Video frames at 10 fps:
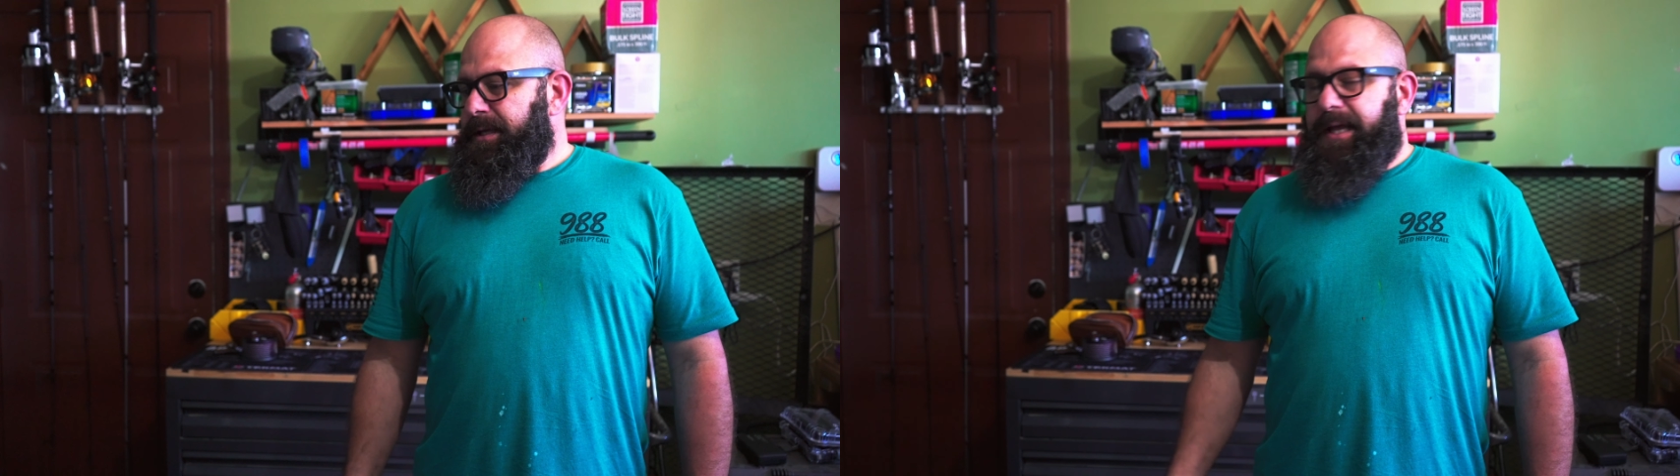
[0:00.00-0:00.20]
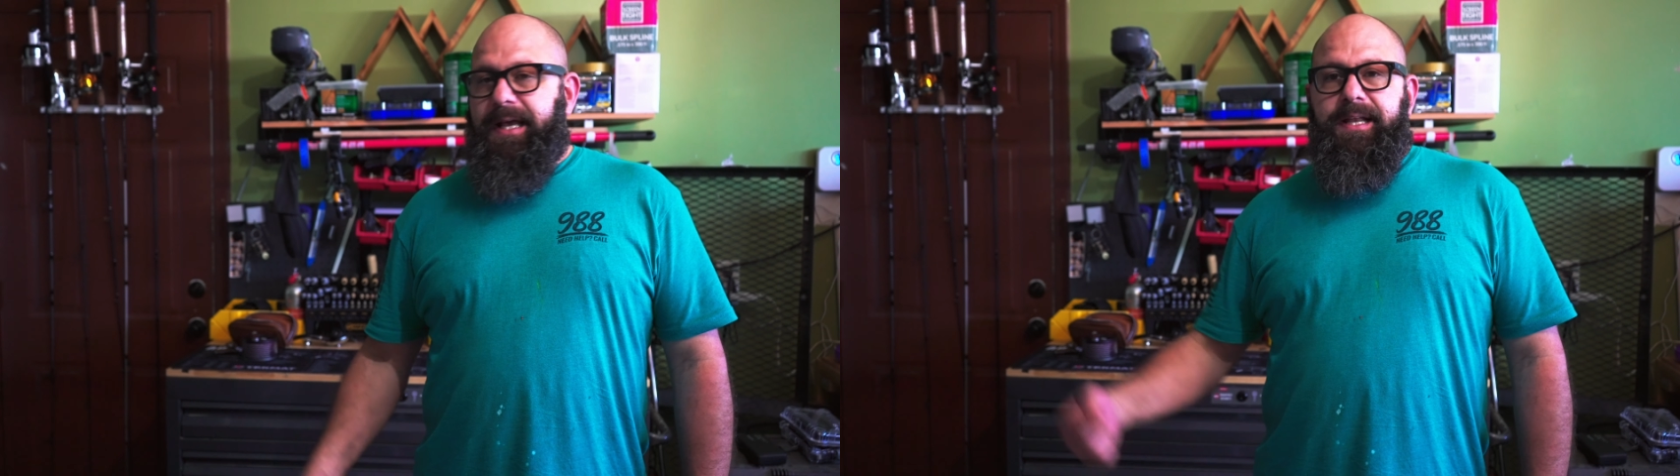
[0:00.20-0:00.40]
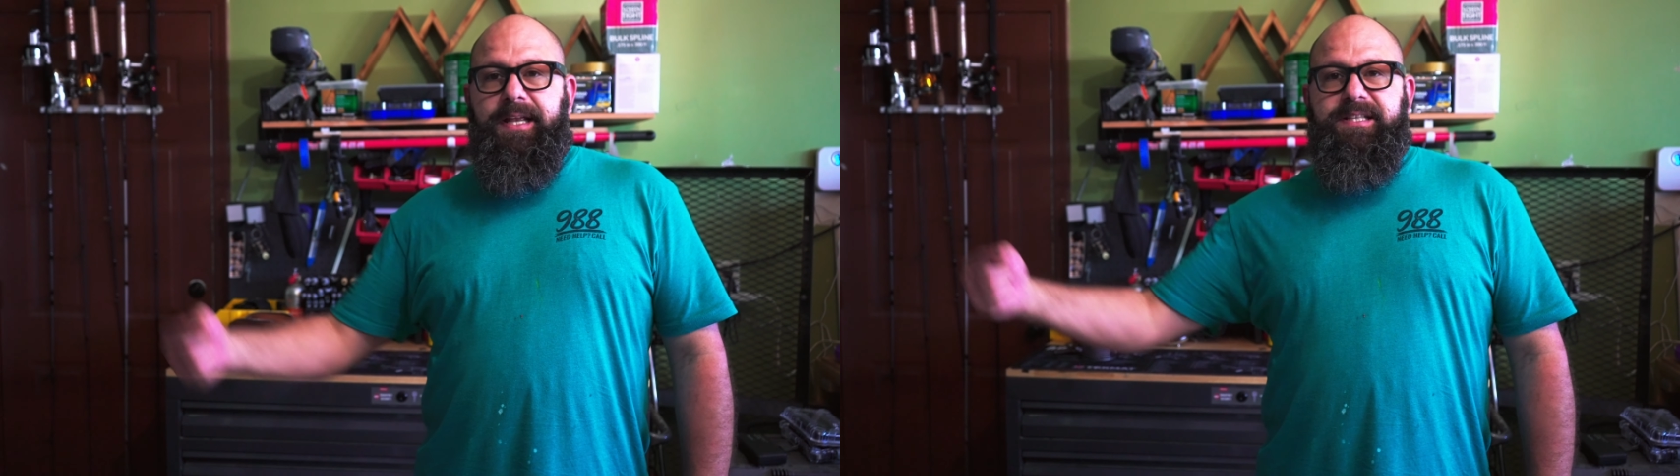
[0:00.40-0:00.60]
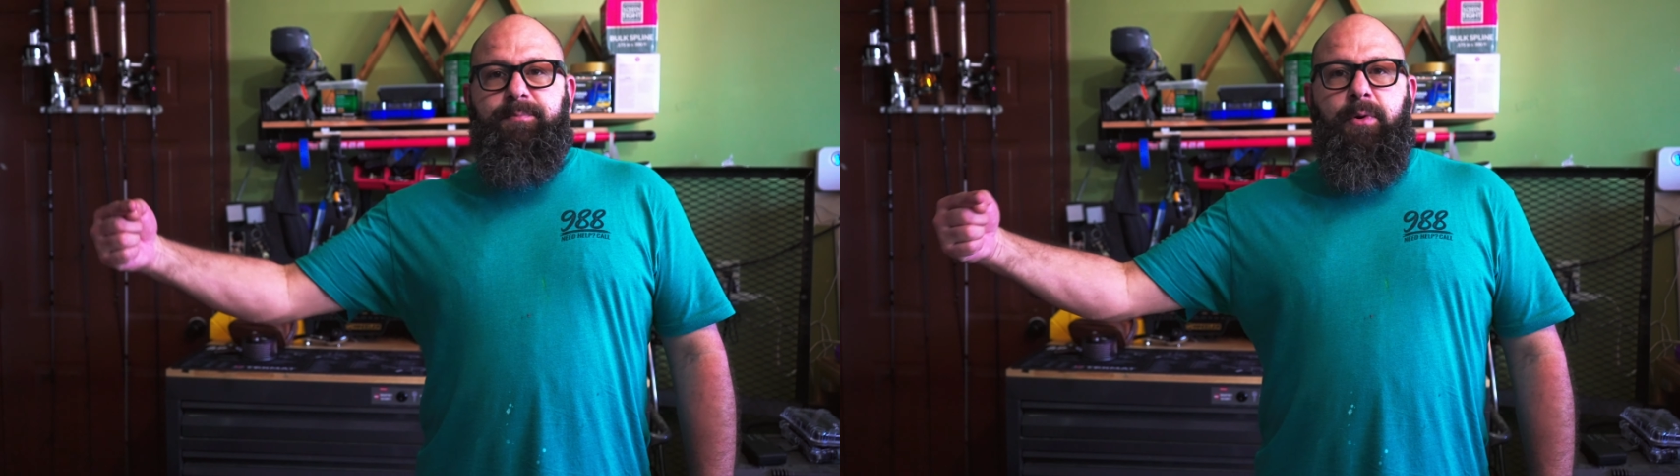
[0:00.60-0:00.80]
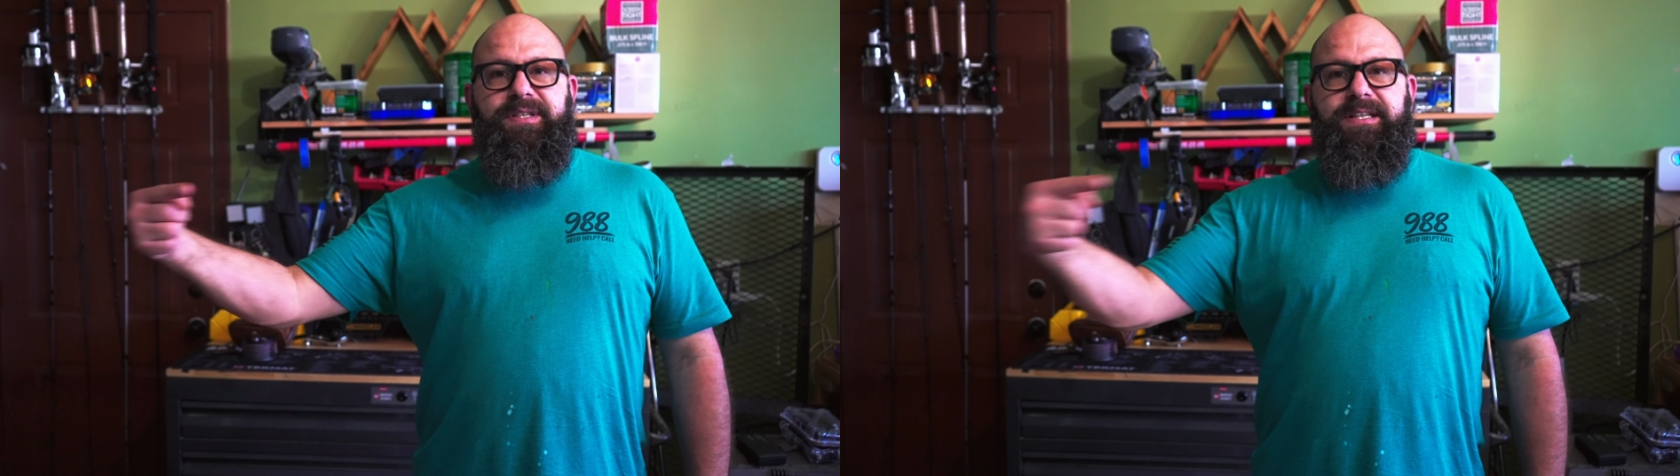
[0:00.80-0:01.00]
and it's
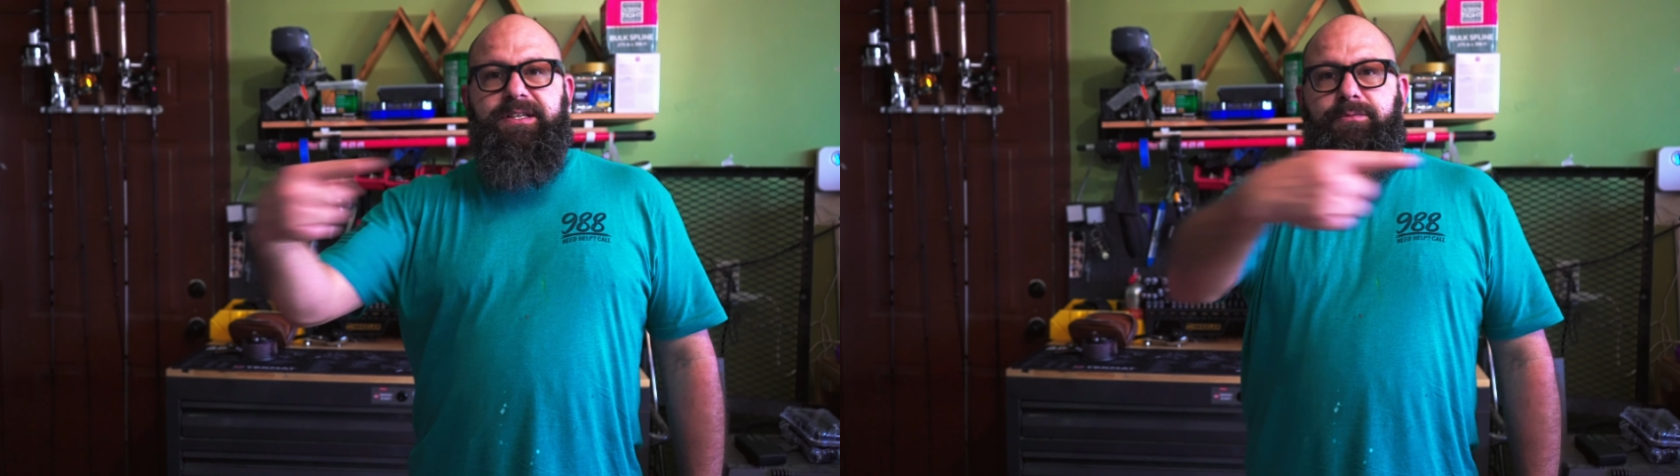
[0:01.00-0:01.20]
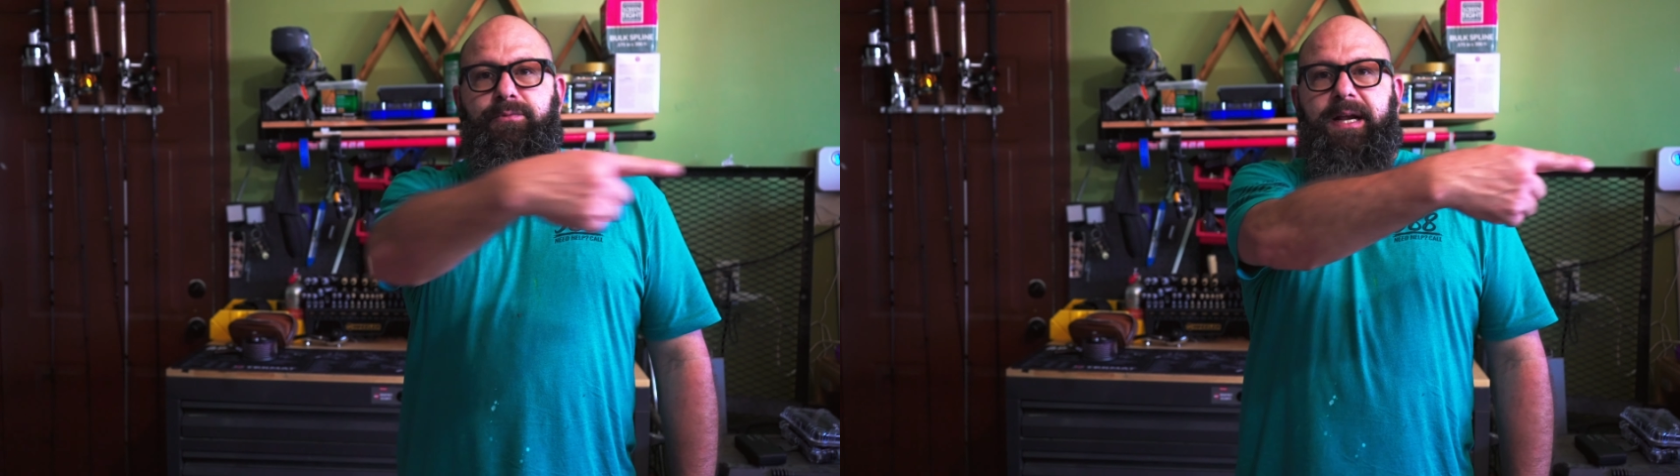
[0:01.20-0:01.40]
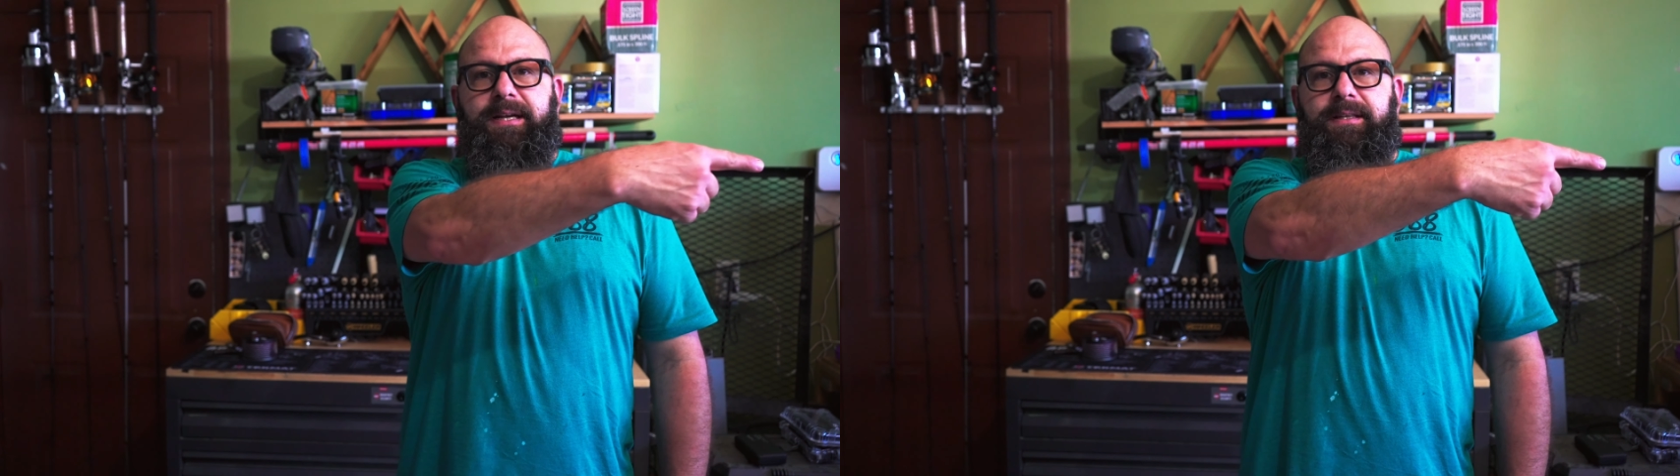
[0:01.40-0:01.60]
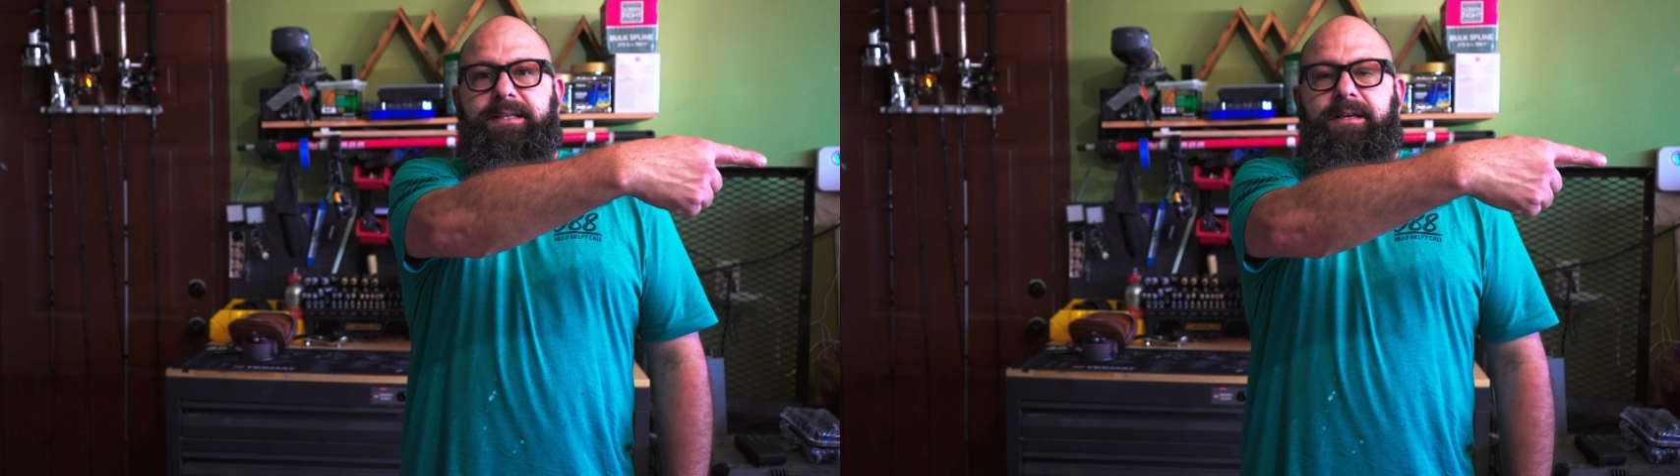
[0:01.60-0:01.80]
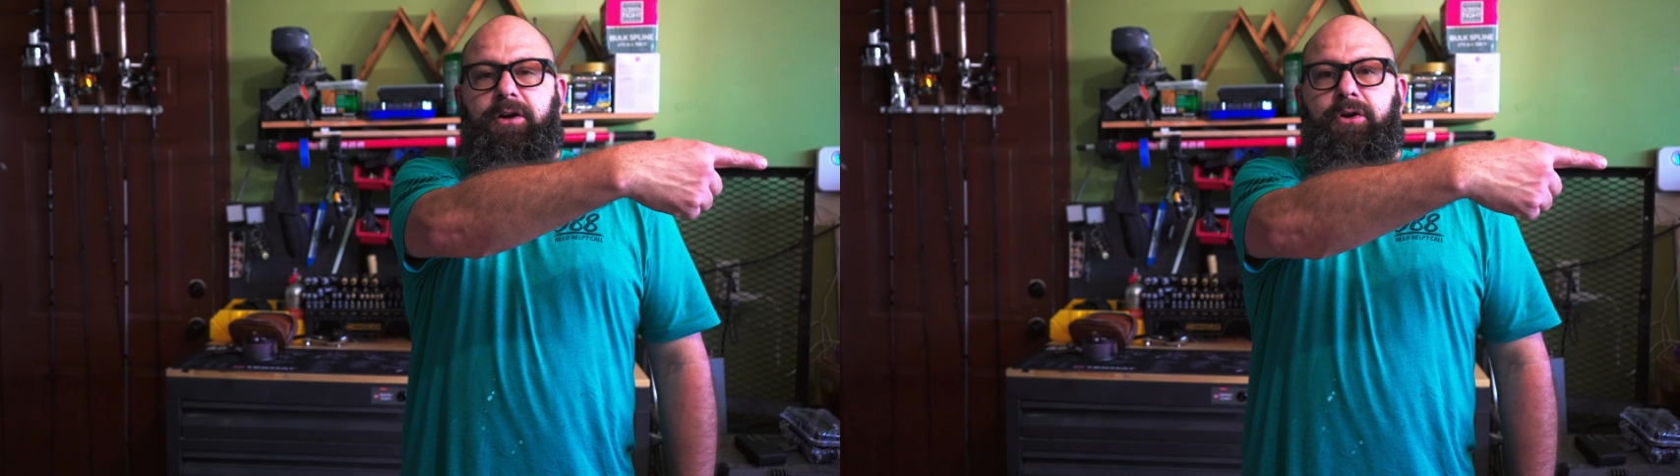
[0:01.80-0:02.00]
pointing
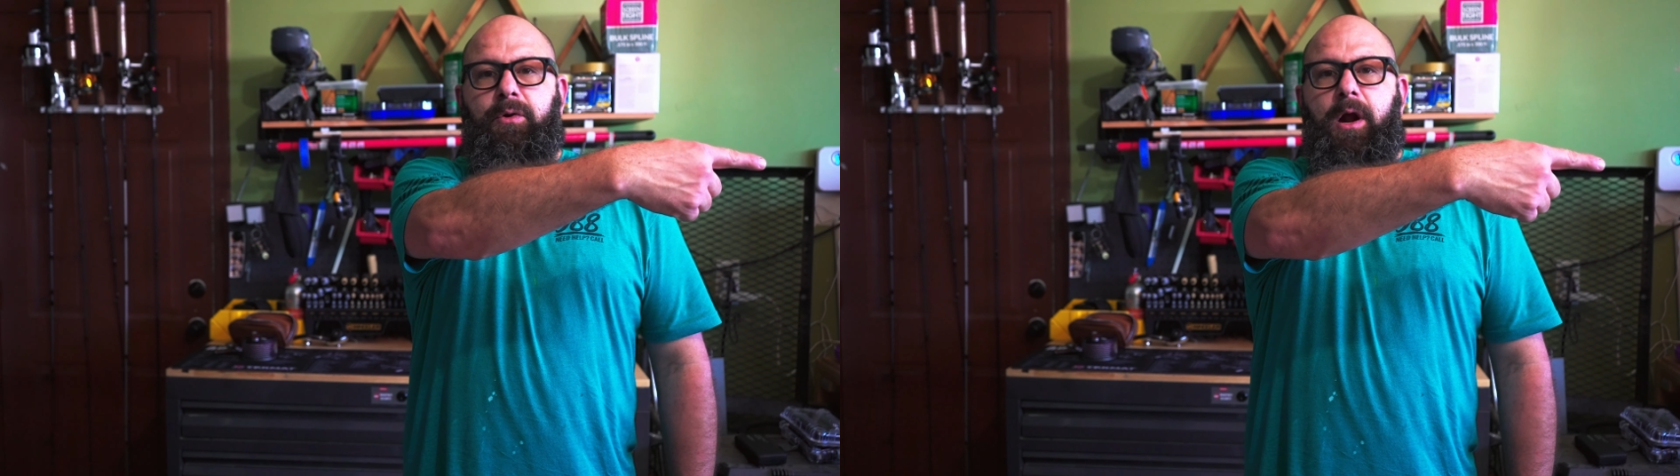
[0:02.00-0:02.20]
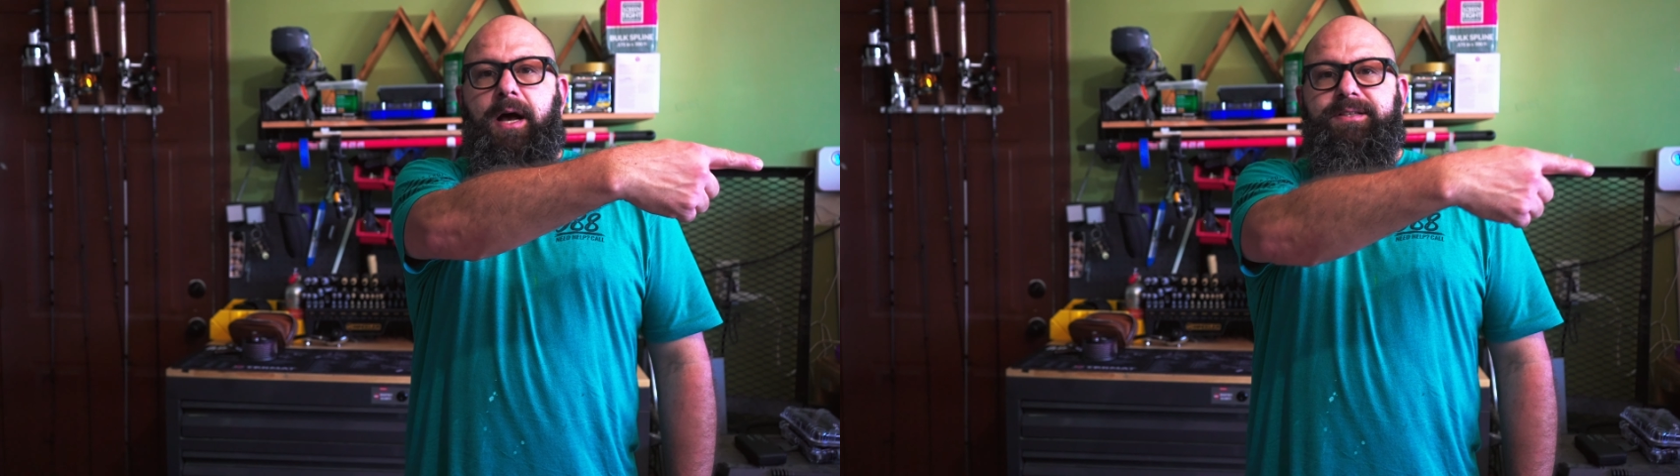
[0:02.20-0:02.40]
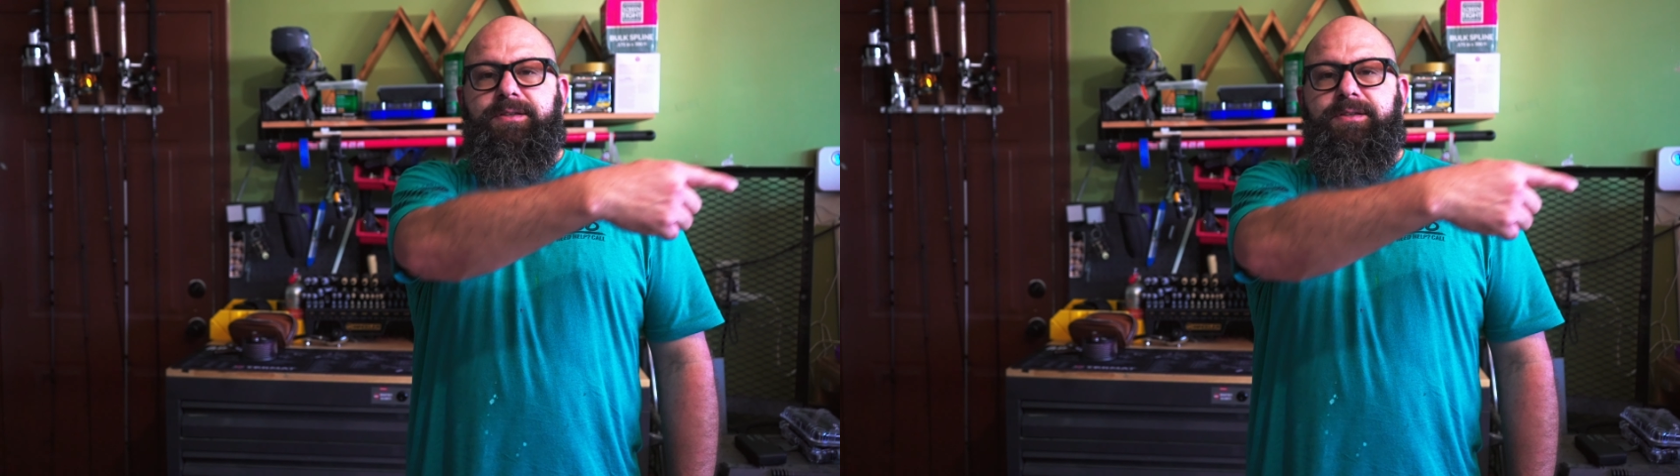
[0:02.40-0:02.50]
directly across,